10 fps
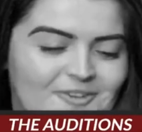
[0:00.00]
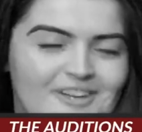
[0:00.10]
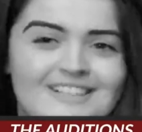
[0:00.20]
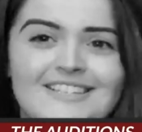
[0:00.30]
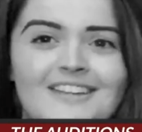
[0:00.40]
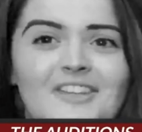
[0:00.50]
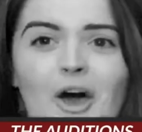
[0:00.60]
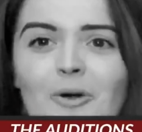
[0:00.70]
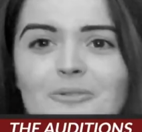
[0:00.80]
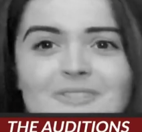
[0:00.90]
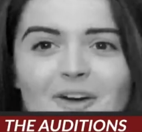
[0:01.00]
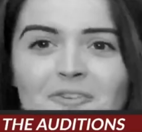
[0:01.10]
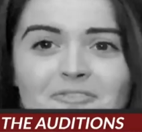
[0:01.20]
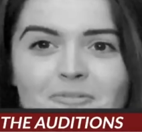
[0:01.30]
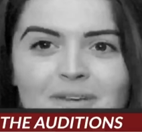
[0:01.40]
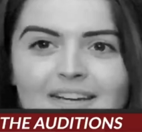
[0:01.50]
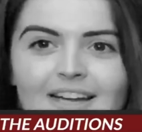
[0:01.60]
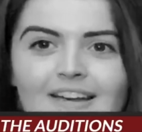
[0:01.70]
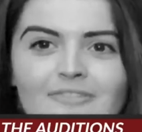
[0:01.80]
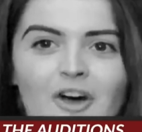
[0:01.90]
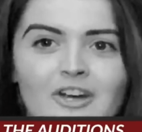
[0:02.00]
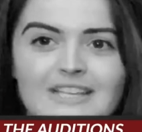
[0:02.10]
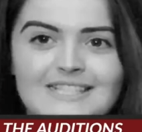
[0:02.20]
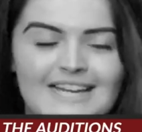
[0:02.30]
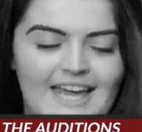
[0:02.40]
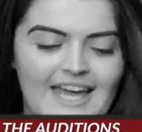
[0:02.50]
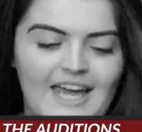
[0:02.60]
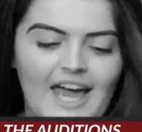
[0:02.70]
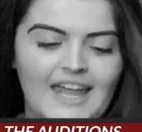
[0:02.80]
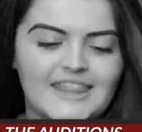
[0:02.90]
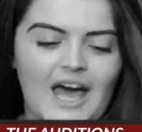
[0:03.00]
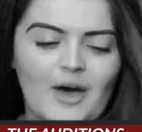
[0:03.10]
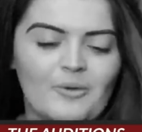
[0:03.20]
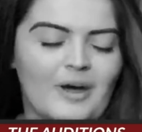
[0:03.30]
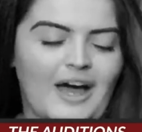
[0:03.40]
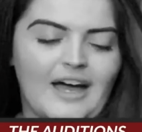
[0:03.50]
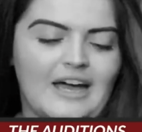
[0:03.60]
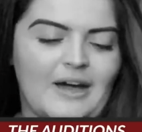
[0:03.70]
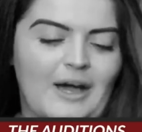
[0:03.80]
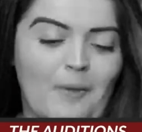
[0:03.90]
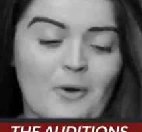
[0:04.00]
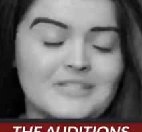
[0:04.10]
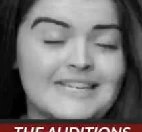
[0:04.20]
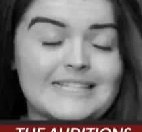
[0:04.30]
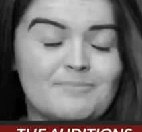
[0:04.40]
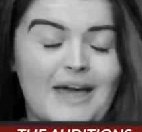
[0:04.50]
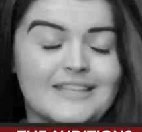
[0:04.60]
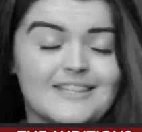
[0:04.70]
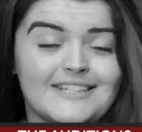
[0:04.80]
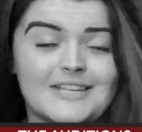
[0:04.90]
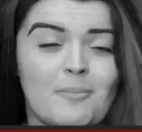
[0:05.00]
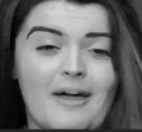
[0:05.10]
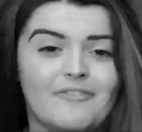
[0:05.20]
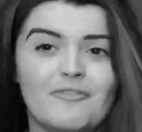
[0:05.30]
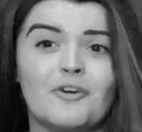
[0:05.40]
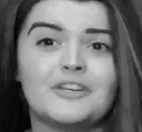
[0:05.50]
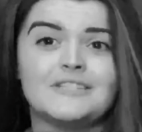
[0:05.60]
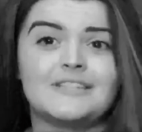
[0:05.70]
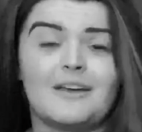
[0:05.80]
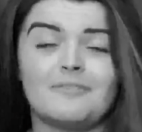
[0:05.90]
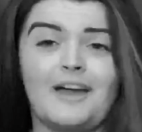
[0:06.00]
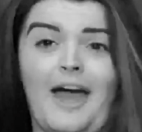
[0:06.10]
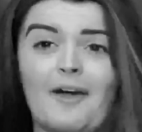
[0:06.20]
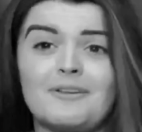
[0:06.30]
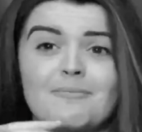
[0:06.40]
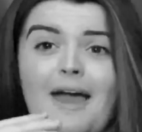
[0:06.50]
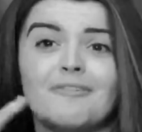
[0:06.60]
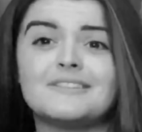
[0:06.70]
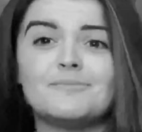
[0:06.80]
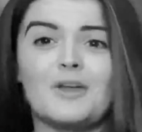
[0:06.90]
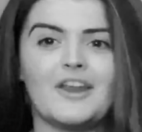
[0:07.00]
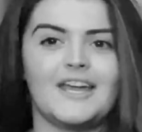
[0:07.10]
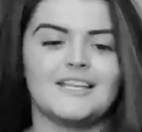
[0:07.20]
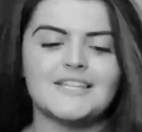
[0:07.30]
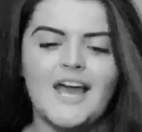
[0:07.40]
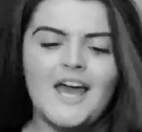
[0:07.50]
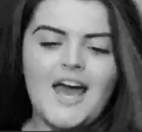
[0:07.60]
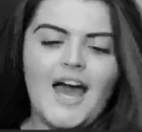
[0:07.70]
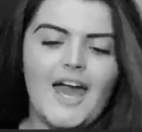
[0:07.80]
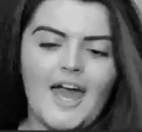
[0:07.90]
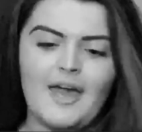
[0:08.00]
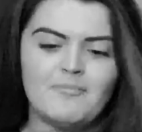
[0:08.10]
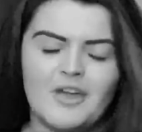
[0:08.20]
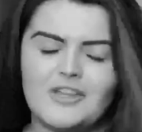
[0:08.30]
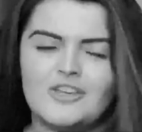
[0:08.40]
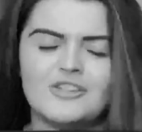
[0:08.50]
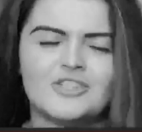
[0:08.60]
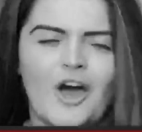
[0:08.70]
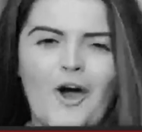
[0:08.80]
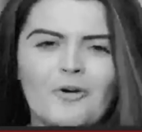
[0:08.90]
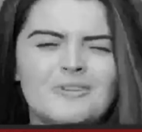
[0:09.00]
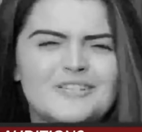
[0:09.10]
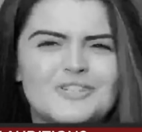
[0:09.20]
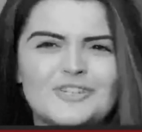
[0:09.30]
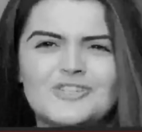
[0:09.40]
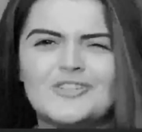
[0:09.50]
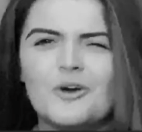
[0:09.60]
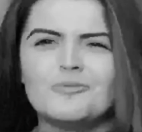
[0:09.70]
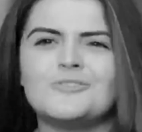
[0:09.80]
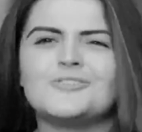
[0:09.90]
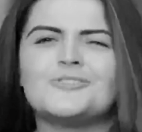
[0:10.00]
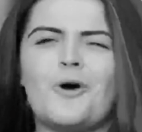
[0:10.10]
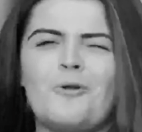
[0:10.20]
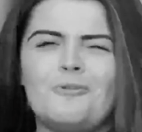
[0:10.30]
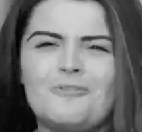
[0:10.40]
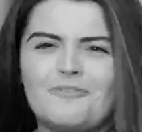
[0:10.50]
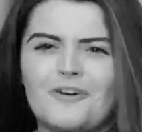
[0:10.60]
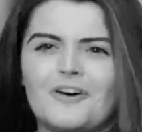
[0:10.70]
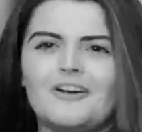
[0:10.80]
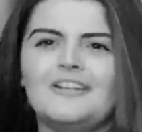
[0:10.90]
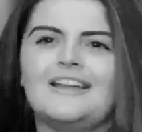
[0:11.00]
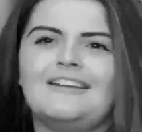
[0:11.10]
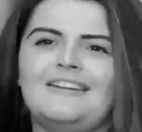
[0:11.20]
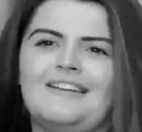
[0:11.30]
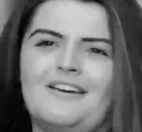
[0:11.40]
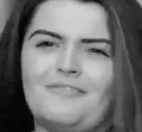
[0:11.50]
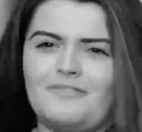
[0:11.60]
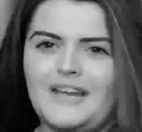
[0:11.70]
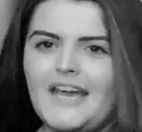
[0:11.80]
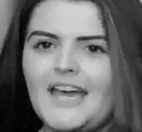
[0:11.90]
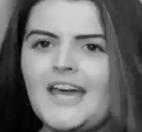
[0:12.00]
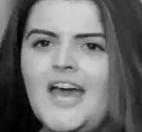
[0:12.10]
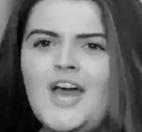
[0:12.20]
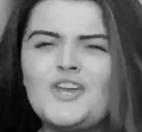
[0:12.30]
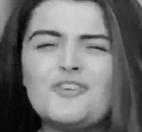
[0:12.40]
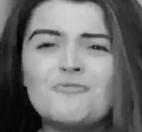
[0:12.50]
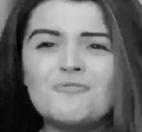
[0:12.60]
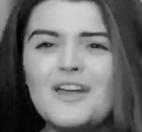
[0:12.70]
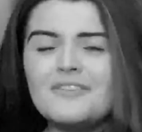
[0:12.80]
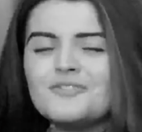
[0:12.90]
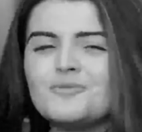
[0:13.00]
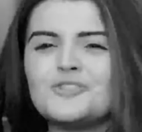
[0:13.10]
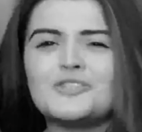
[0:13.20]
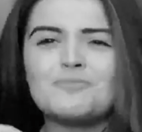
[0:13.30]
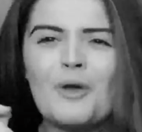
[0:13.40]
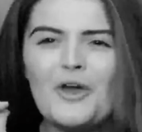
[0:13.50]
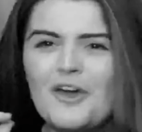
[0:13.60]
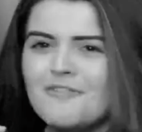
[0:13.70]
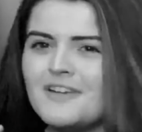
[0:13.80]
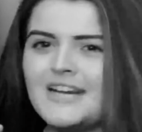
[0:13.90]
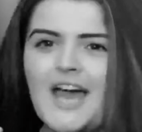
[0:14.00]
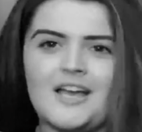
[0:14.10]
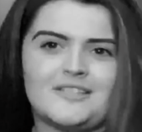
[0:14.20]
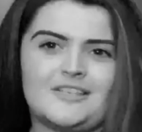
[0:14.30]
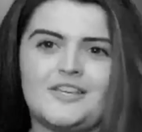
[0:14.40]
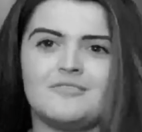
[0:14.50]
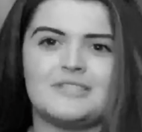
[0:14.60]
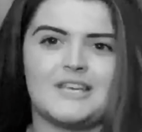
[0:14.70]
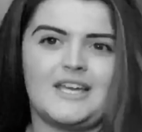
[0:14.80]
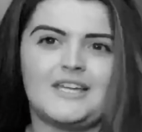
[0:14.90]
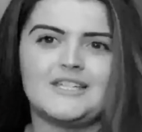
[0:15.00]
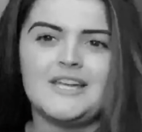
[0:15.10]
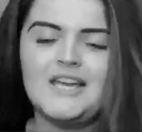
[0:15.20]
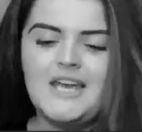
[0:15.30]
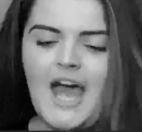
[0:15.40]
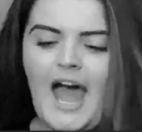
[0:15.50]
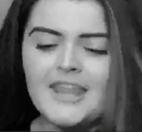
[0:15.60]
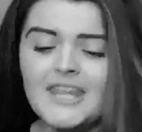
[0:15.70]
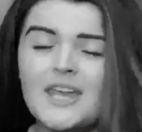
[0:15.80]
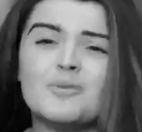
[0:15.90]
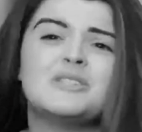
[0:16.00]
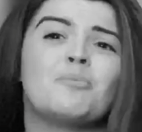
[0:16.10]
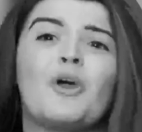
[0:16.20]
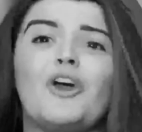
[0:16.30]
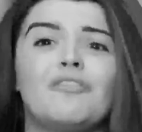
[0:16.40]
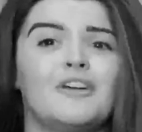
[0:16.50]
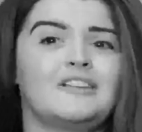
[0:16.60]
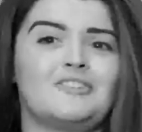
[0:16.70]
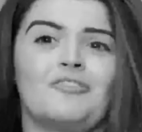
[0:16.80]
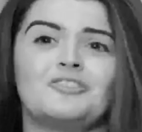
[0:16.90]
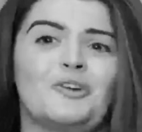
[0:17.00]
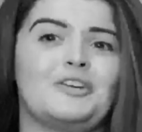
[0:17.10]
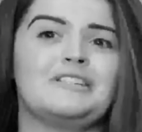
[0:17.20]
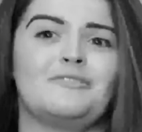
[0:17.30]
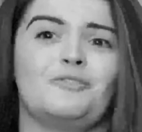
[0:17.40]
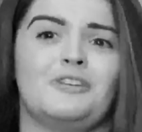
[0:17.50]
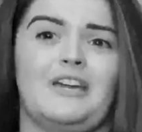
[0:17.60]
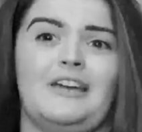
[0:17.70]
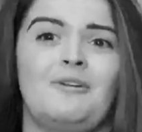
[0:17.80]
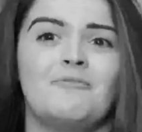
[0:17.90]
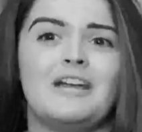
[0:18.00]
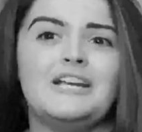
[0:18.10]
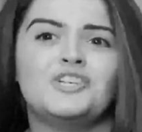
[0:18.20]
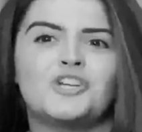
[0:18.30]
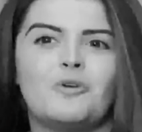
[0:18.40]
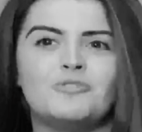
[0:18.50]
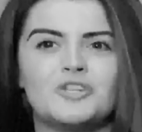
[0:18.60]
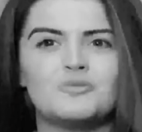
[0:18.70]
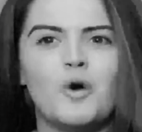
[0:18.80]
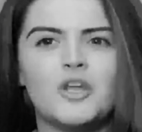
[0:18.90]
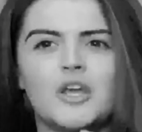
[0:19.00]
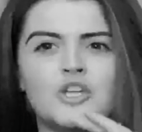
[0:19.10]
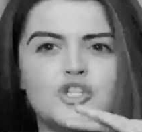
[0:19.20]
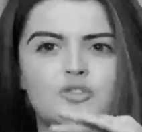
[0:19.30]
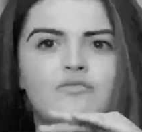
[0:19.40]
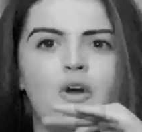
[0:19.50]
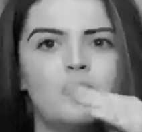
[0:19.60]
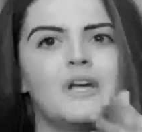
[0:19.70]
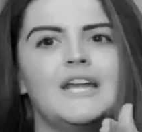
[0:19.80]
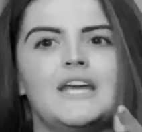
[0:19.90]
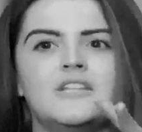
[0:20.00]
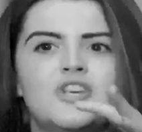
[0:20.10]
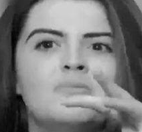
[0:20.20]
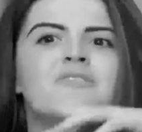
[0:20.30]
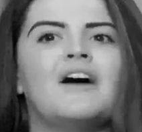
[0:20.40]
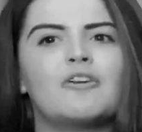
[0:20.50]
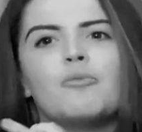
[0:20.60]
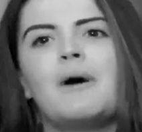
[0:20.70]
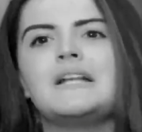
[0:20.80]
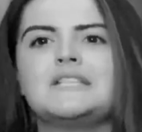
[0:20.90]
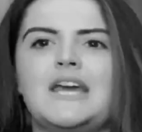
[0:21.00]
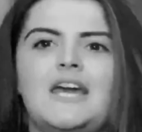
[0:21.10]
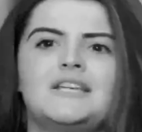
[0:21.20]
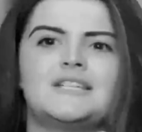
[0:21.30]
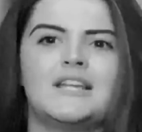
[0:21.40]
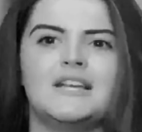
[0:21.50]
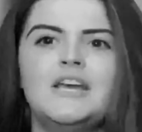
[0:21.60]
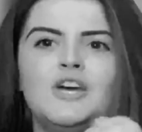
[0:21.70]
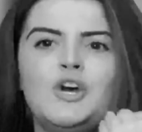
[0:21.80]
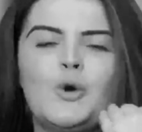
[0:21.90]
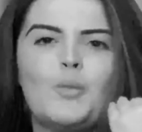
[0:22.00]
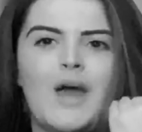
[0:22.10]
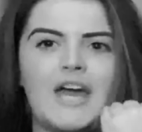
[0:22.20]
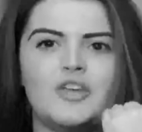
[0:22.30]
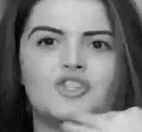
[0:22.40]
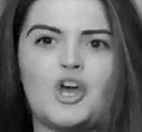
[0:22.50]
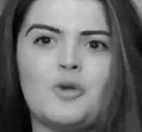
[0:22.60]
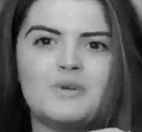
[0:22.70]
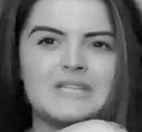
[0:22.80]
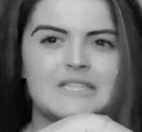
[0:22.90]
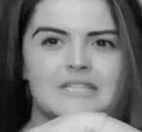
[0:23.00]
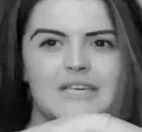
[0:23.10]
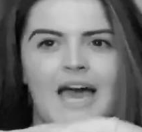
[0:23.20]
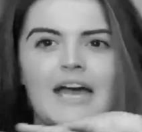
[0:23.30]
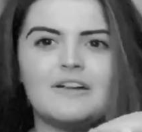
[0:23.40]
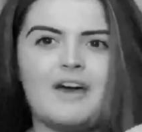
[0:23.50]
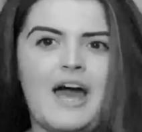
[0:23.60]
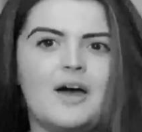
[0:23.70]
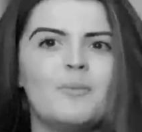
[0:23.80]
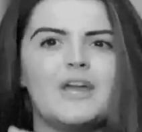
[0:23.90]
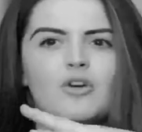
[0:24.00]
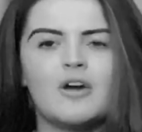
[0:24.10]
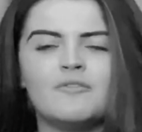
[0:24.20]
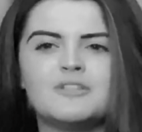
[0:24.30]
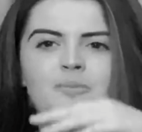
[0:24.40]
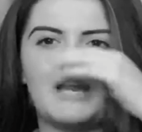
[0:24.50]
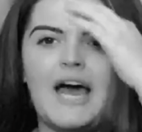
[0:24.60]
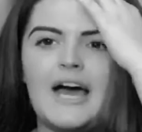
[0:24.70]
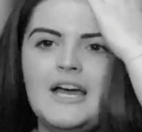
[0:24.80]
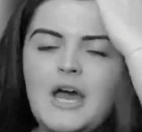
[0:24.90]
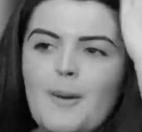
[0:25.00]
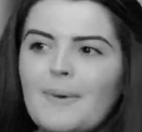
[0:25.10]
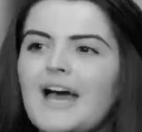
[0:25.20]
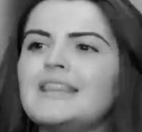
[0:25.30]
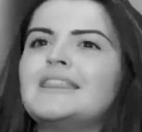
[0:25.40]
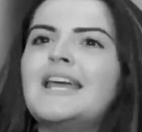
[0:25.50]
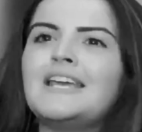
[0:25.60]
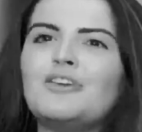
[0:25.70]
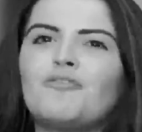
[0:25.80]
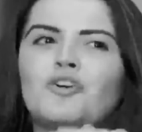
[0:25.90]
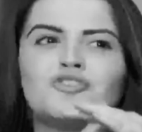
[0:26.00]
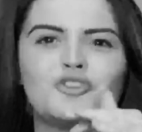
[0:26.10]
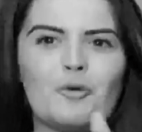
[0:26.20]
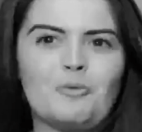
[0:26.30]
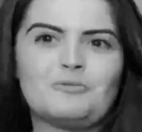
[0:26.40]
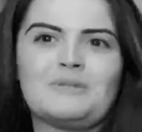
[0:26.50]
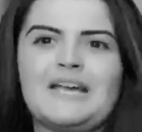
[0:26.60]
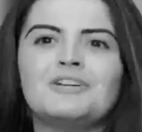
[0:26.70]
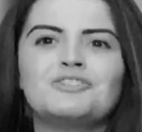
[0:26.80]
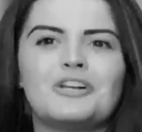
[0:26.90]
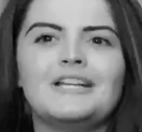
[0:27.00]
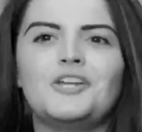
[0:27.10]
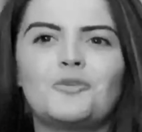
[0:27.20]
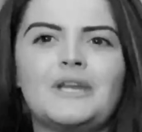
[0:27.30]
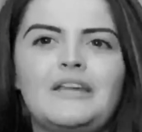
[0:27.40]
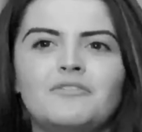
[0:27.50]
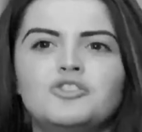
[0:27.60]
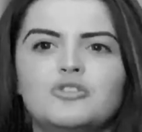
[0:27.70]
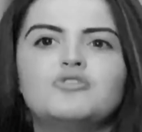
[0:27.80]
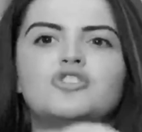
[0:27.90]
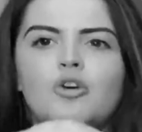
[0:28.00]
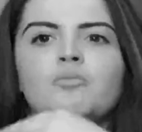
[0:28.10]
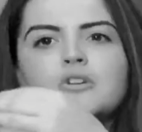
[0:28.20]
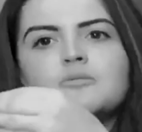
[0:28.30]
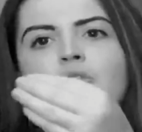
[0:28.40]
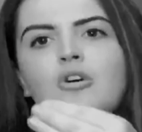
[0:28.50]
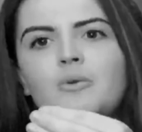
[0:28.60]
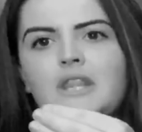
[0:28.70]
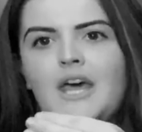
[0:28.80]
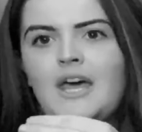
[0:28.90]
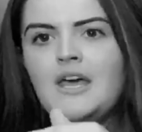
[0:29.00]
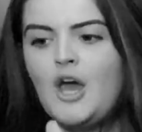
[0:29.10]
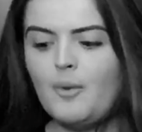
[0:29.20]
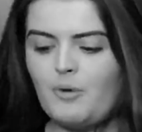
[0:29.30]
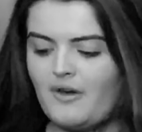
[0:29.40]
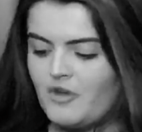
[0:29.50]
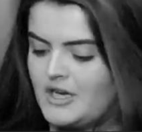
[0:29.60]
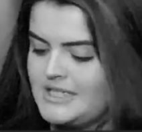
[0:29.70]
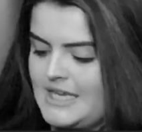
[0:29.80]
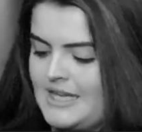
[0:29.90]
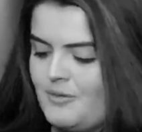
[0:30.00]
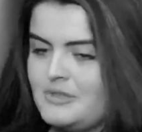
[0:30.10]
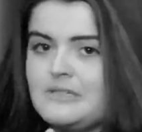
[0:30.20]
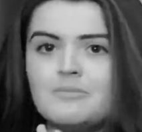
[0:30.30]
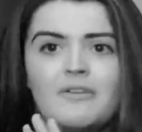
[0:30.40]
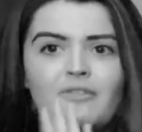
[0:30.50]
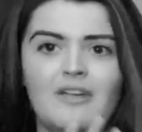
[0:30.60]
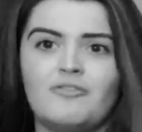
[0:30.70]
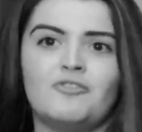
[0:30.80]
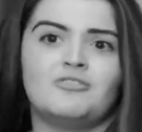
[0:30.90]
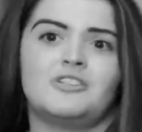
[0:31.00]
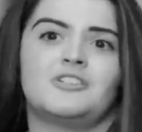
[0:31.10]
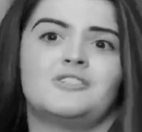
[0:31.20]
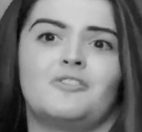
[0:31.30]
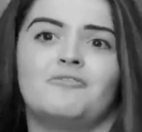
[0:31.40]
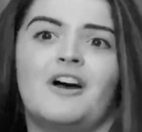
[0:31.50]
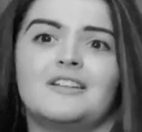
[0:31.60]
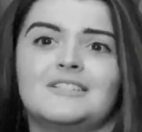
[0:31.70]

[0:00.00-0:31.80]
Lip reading: you could have sung the whole song for me, love, honestly. That, I wasn't expecting it to come out of your voice, out of your mouth, to be honest. Your tone is just so soulful and lovely. Your riffs were just perfectly executed. I think it was the perfect song choice for you. It really showed us what you can do vocally in terms of acrobatics and where your tone is kind of at and where you're comfortable at. But I think you've got so much potential and you can even do so much more with it. But I've got to say, that was my favourite audition so far